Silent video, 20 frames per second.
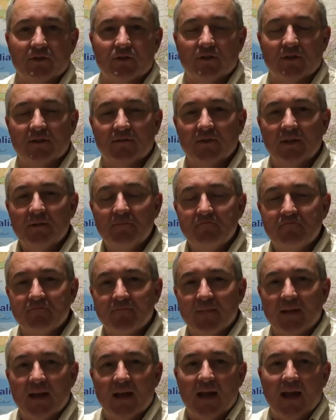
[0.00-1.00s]
this evening,
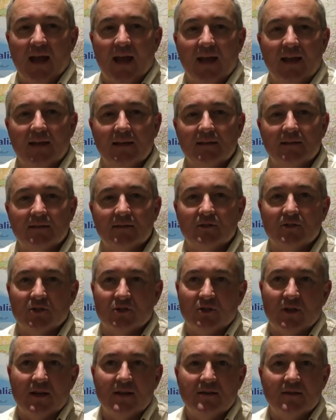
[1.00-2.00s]
and to
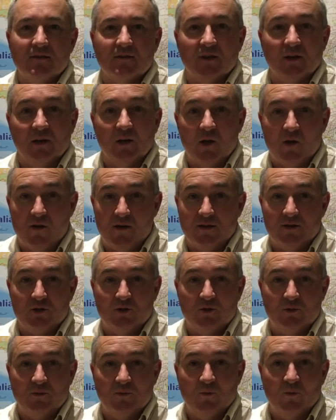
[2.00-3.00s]
say that the
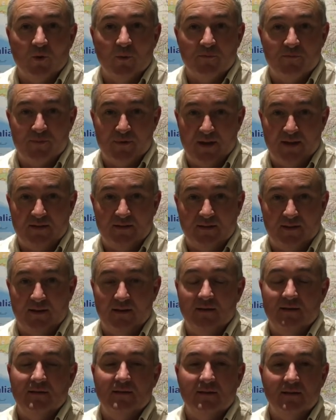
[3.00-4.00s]
lights were
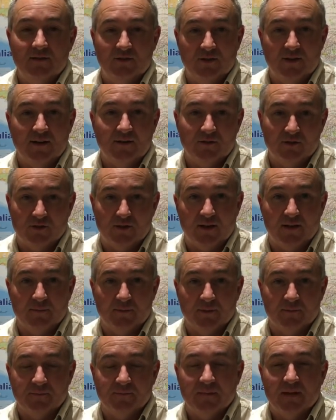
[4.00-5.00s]
better is an
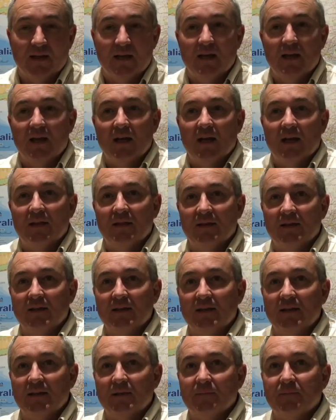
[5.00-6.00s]
understatement.
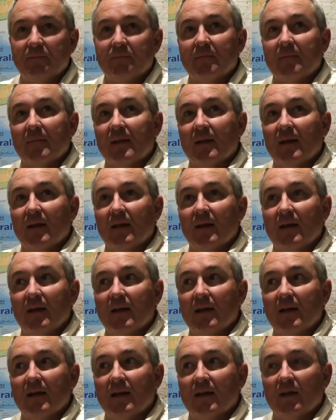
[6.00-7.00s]
The
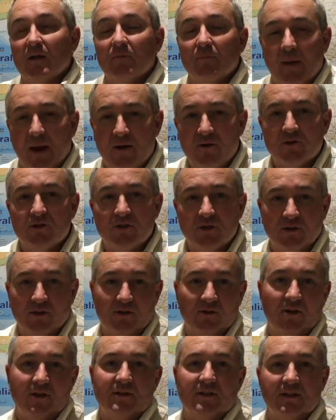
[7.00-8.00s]
comparison I'd
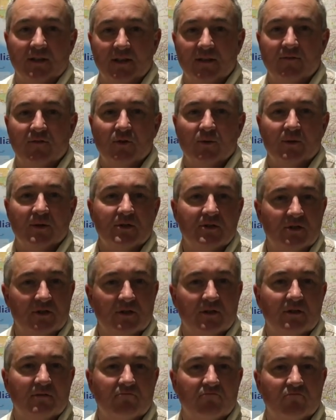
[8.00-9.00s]
like to give you
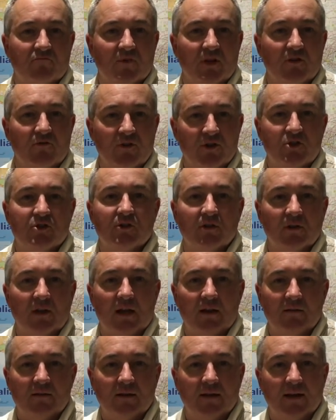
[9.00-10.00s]
is the original